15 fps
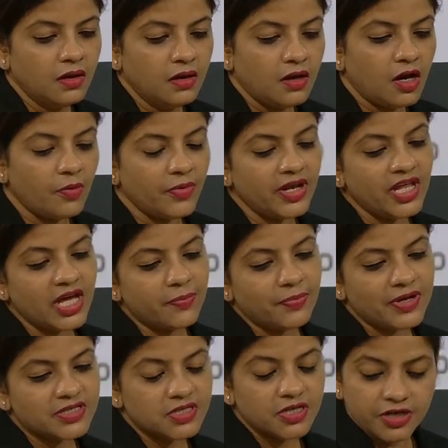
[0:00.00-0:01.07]
how many are
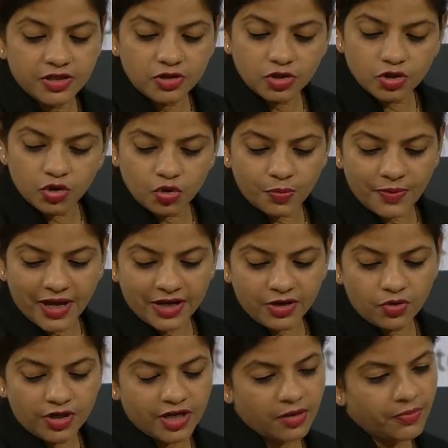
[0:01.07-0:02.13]
present in the group? Can you
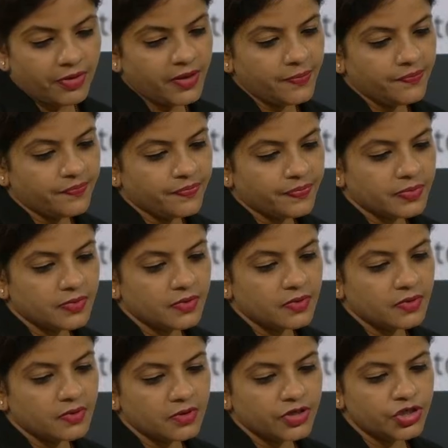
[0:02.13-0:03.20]
tell me?
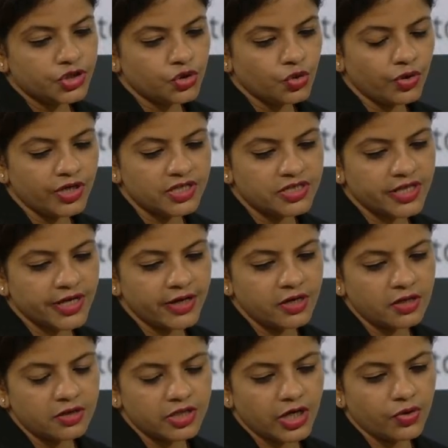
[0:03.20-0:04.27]
Kishore is there,
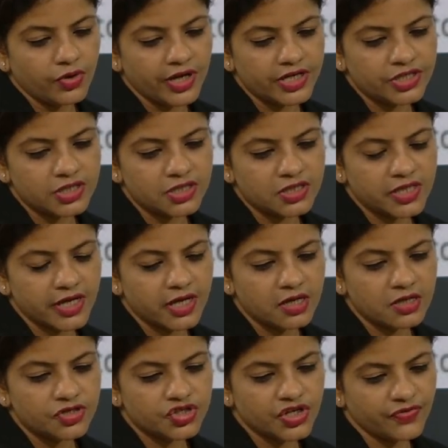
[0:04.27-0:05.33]
Darunesh is there,
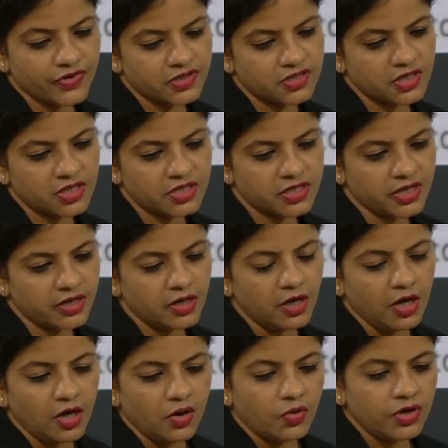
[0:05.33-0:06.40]
Shivatsan is there.
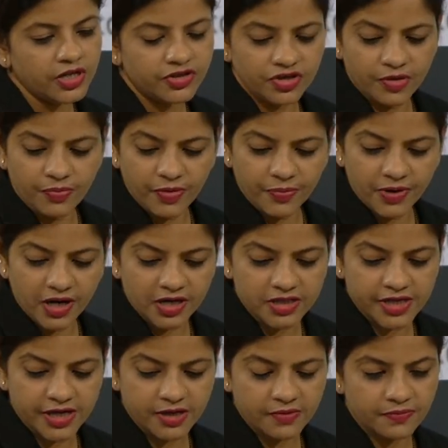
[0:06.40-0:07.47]
Only 3 people are
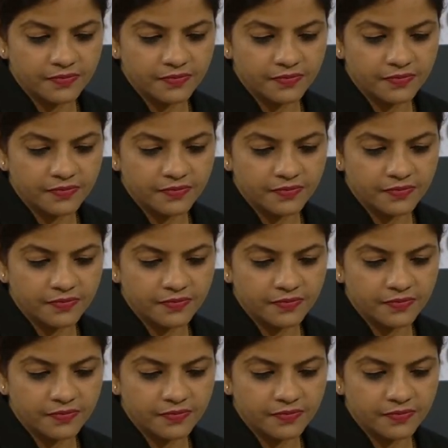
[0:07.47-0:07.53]
there.